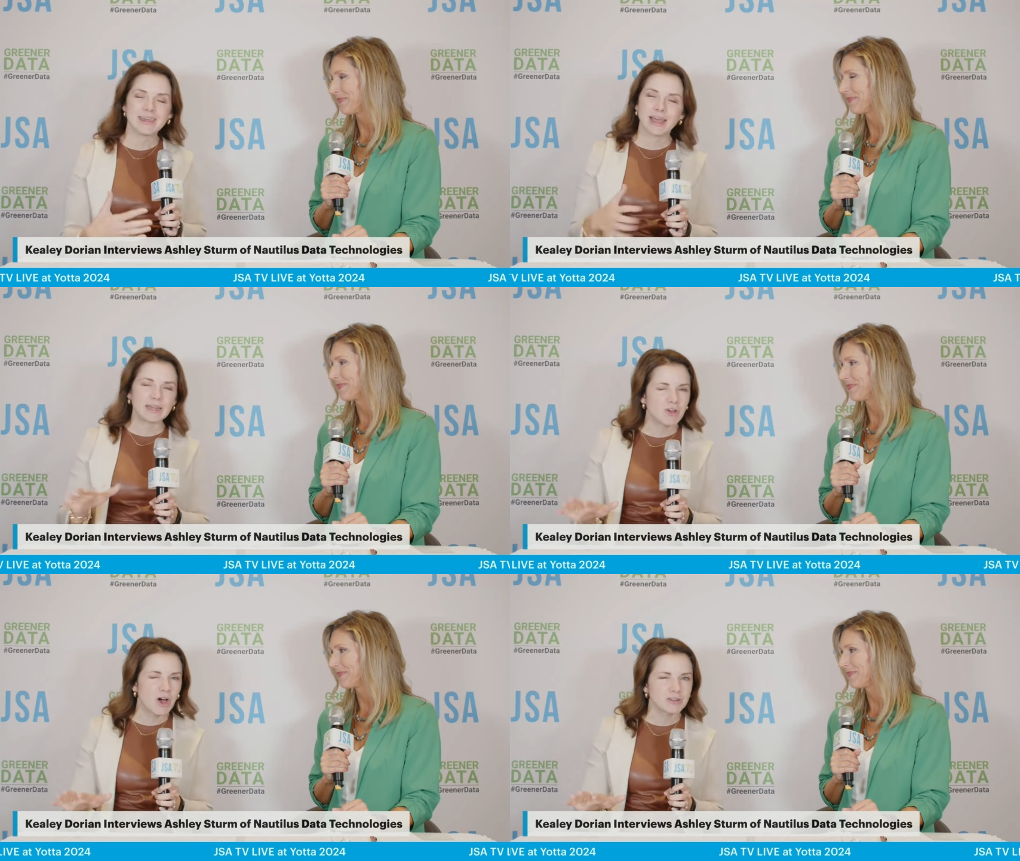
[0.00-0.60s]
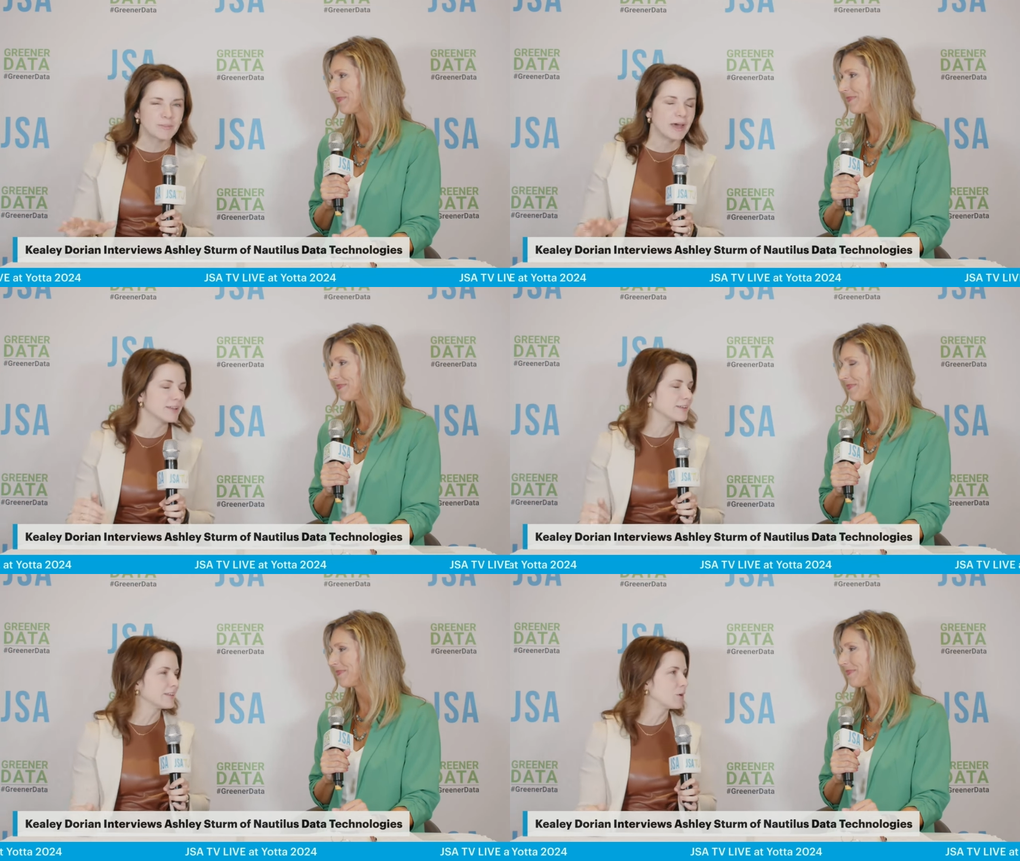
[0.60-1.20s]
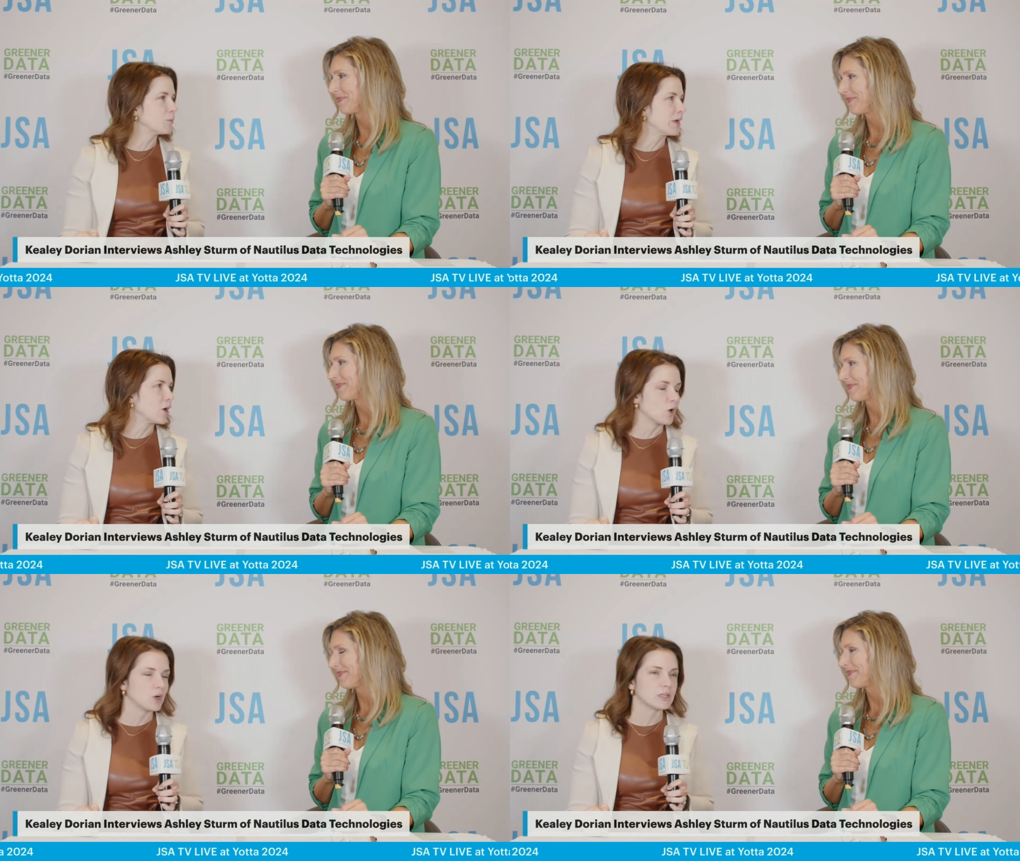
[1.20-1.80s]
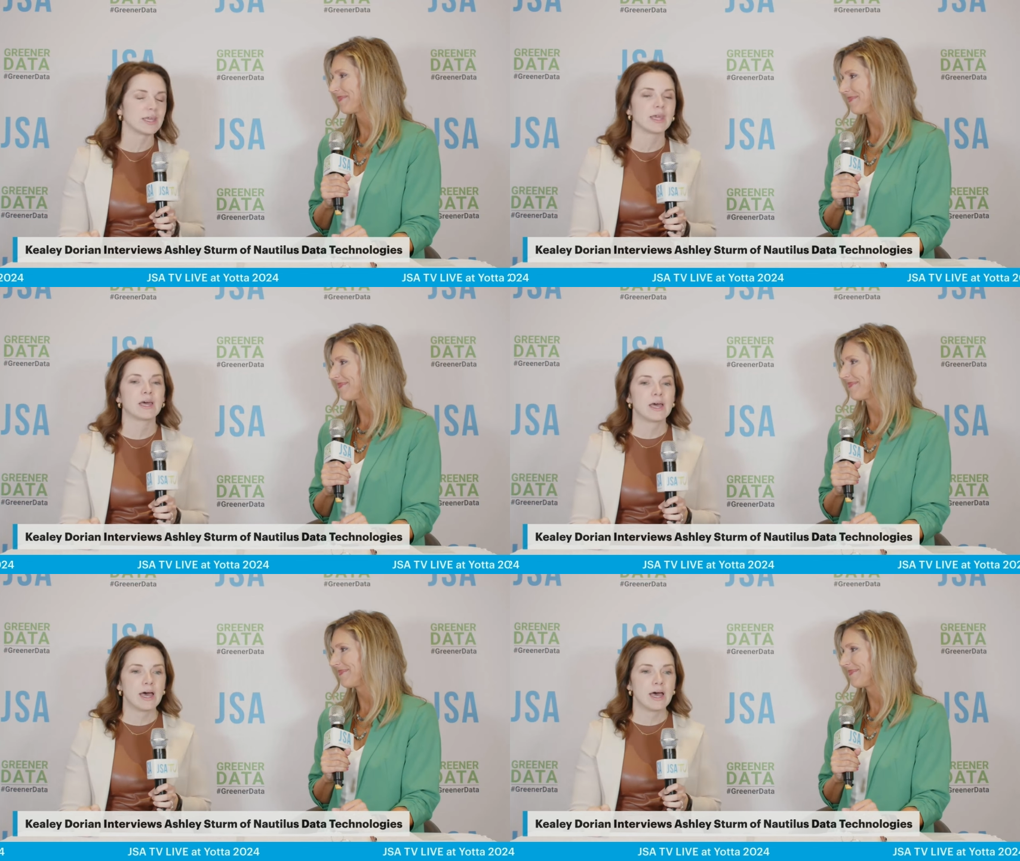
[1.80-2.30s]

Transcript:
Speaker 1: He kind of talked about it a little bit early.